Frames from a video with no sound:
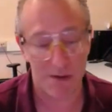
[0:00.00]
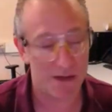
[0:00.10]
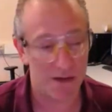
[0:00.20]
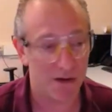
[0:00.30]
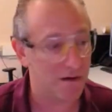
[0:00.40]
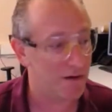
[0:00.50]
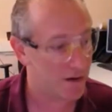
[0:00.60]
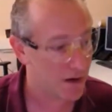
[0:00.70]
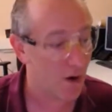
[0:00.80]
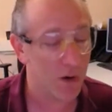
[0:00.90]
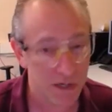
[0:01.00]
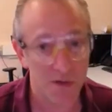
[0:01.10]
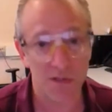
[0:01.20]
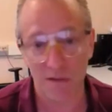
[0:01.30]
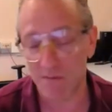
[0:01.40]
but you're you're going to
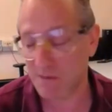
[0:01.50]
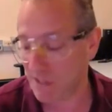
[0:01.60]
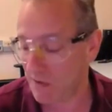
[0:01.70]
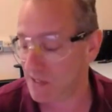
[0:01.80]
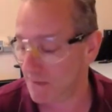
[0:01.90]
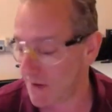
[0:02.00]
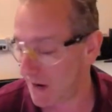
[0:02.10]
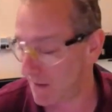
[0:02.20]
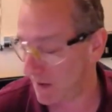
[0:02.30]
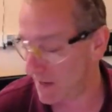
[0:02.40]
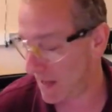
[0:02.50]
do some serious environmental